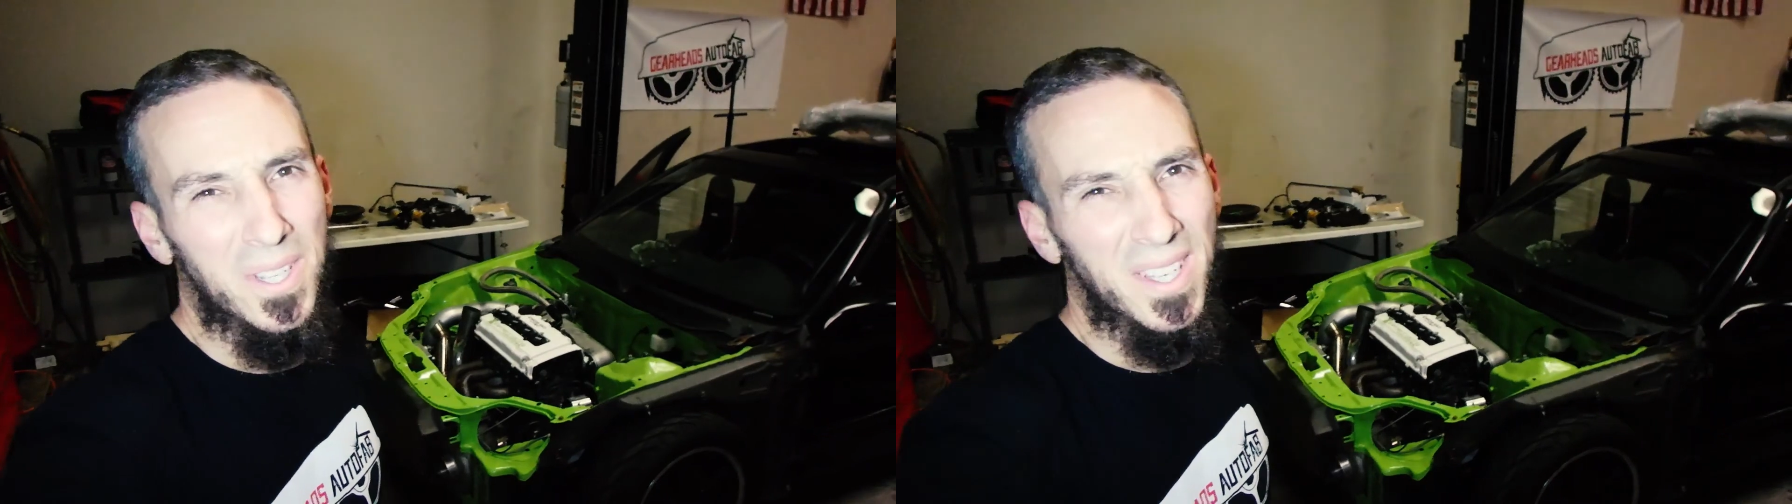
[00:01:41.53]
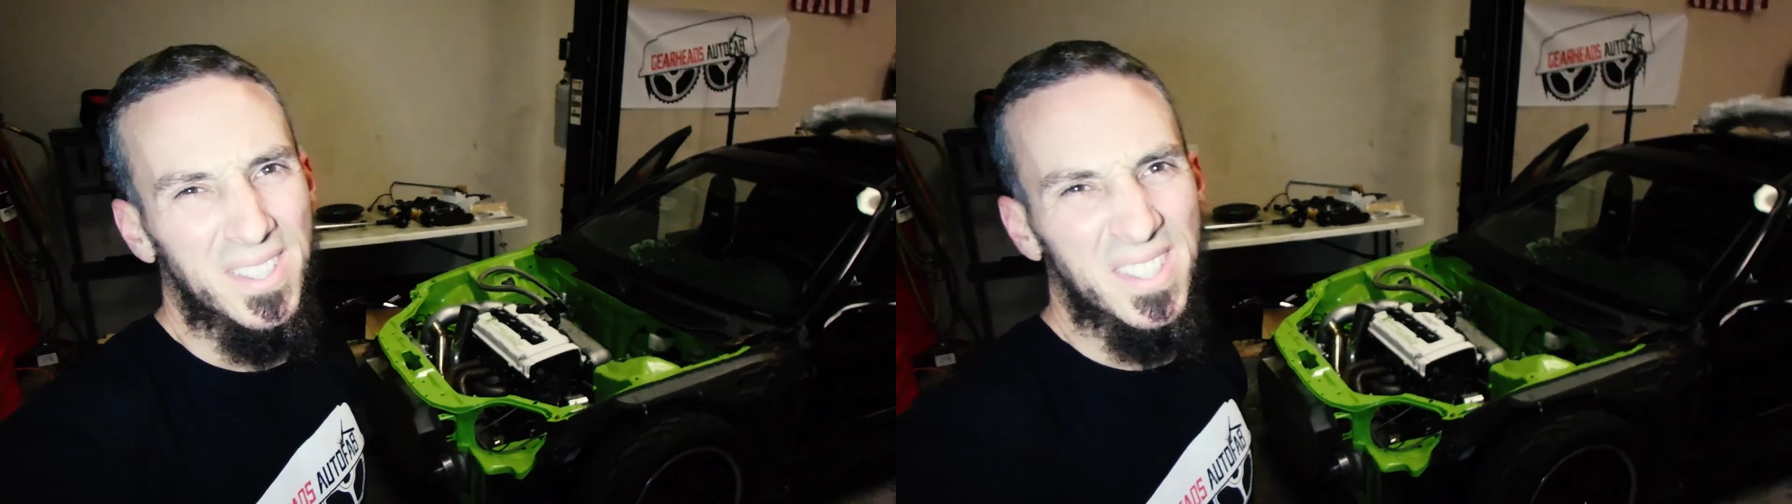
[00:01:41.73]
do
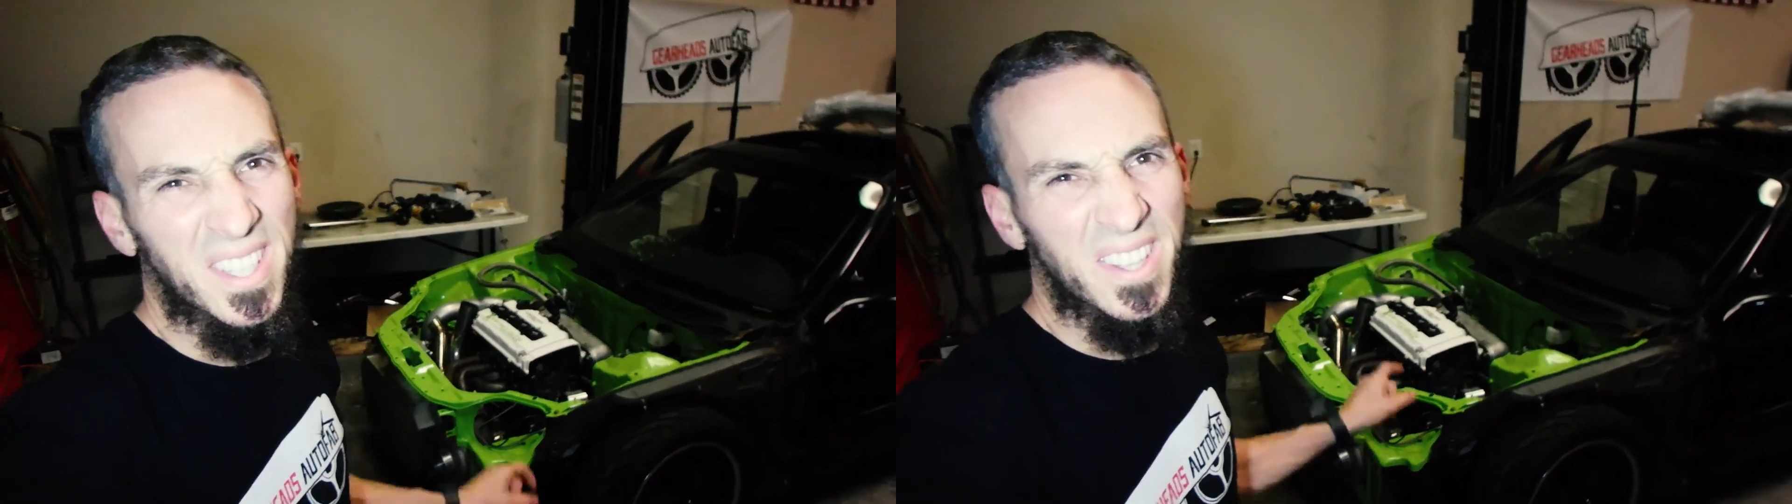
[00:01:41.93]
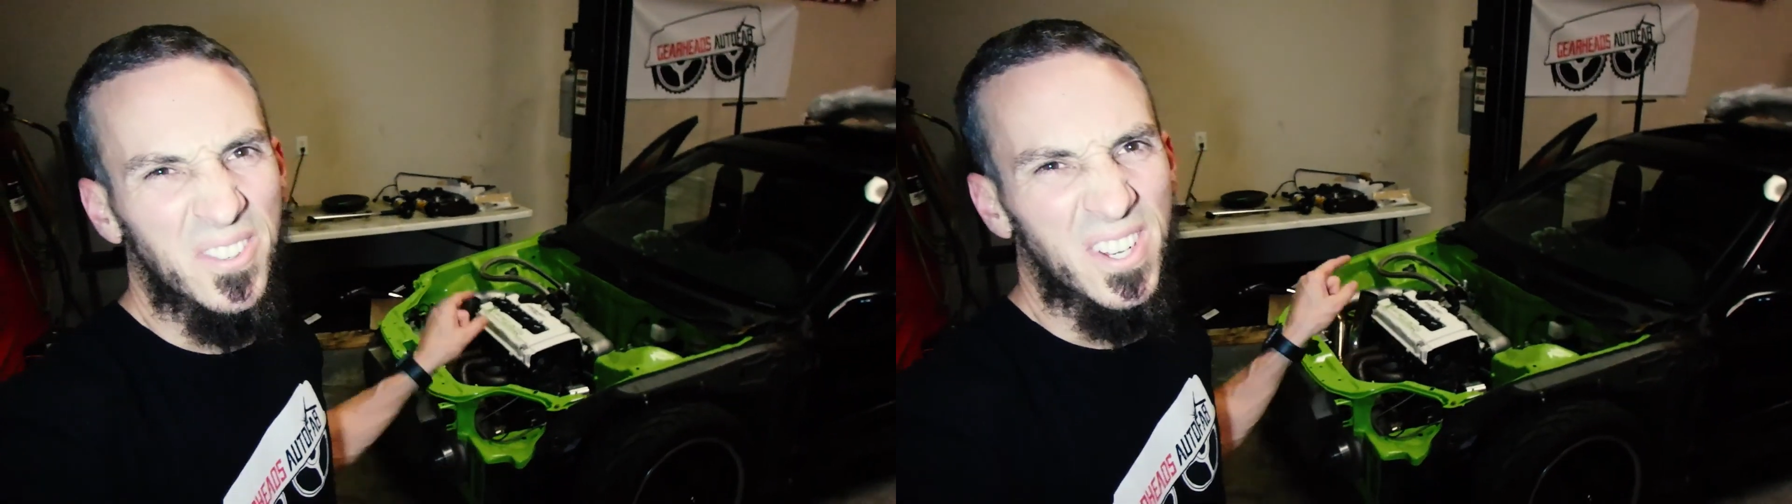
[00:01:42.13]
you guys
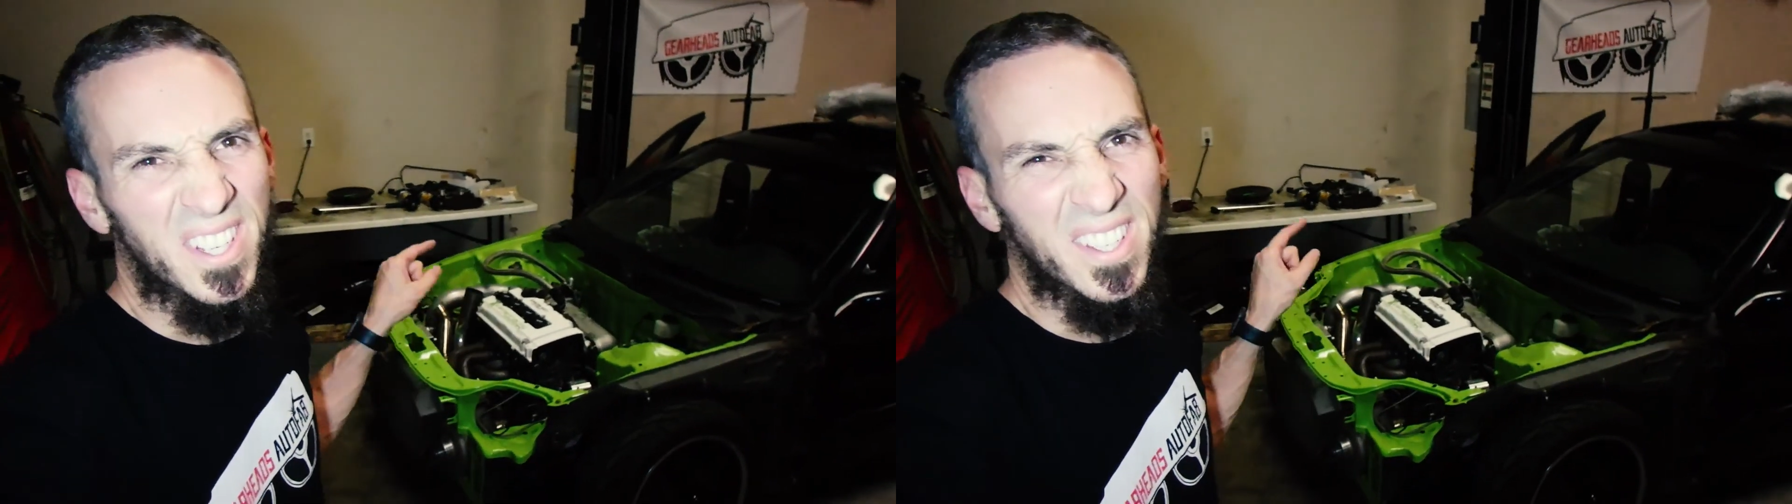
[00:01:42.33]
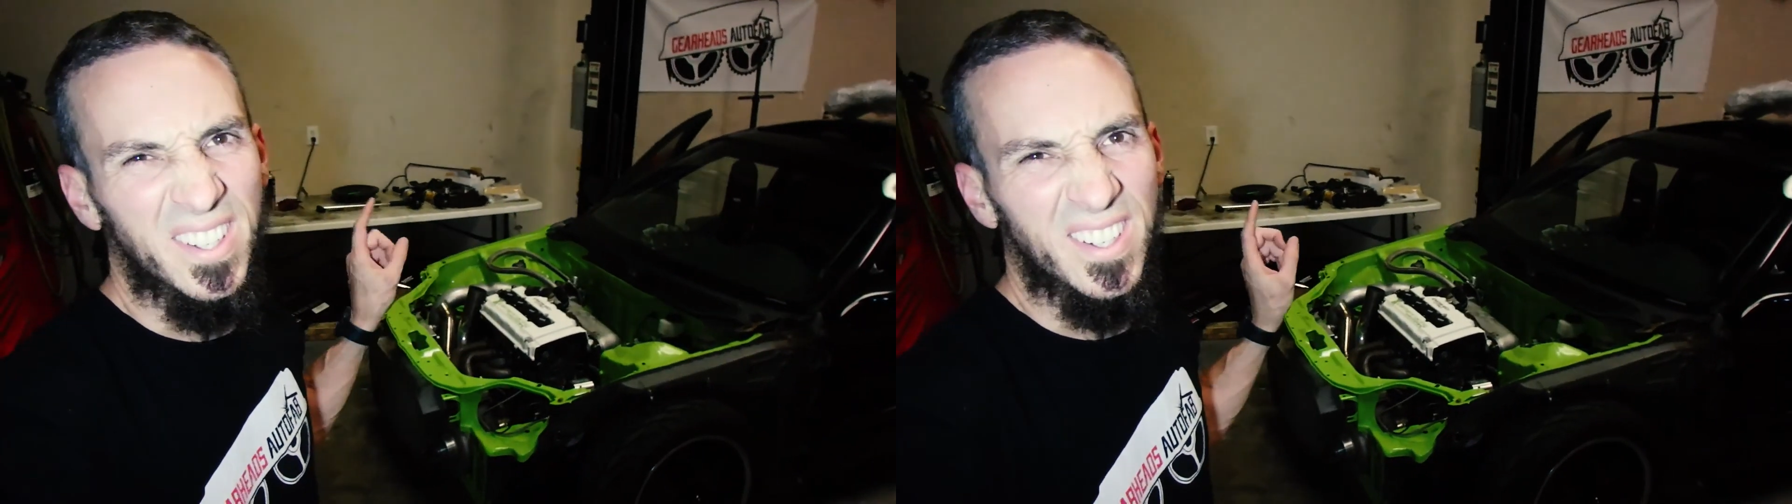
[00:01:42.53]
think of the green
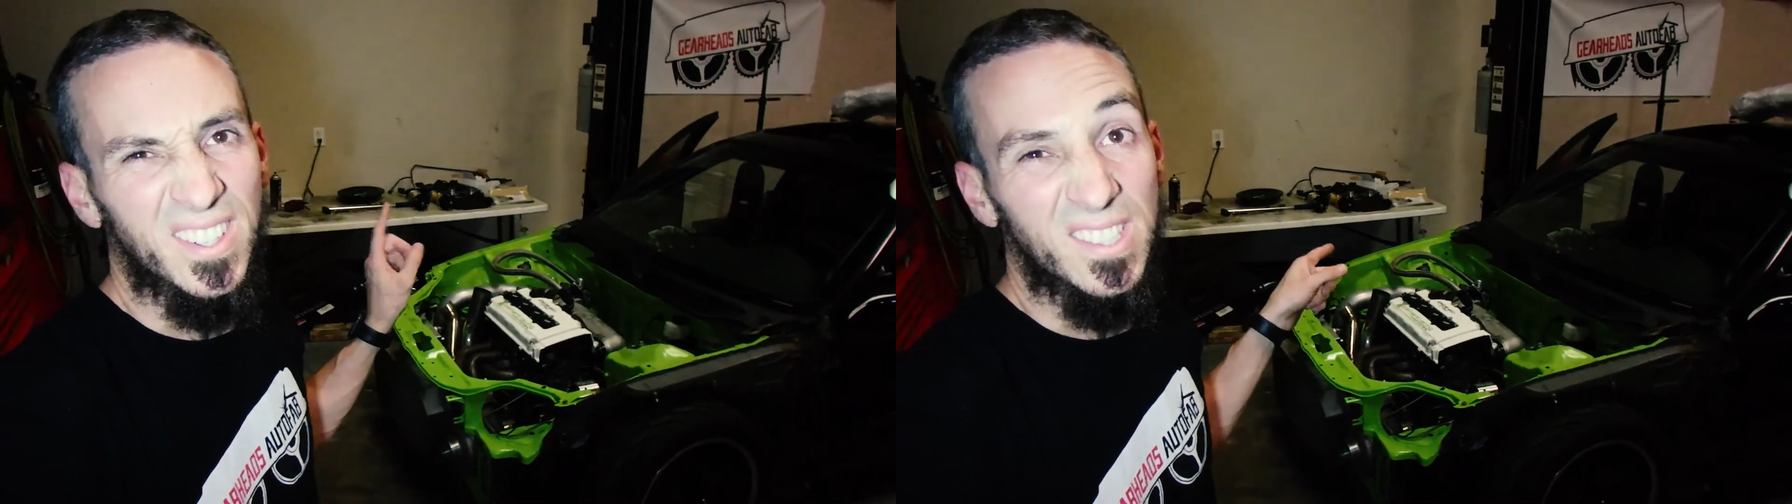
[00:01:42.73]
color?